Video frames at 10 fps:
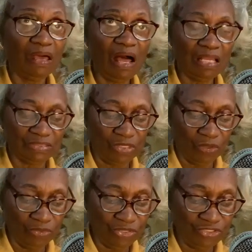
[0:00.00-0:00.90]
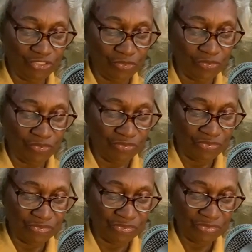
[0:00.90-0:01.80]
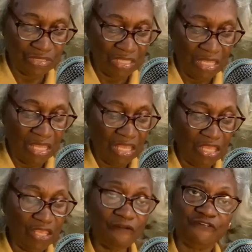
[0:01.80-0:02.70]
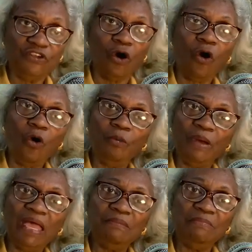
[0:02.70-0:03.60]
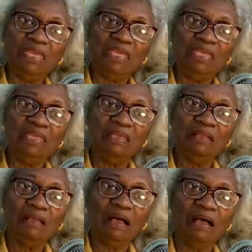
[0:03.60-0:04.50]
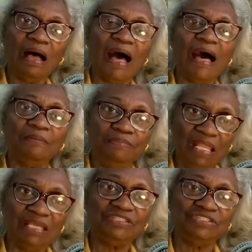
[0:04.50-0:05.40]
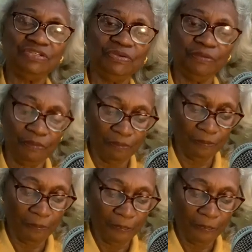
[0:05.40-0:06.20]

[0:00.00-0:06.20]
God told the Jews, if you obey me, I bless you.